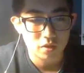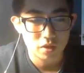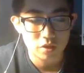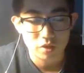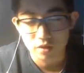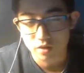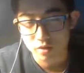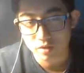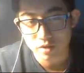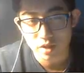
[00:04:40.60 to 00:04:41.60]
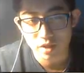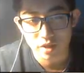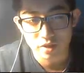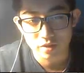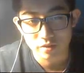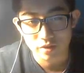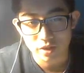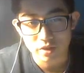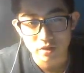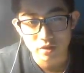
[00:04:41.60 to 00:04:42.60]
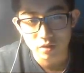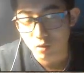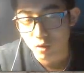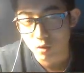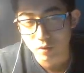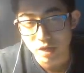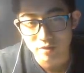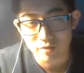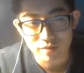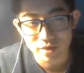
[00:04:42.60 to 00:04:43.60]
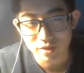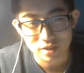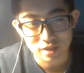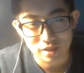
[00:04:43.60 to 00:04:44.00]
He tried to say that, you know, you could go hold down ability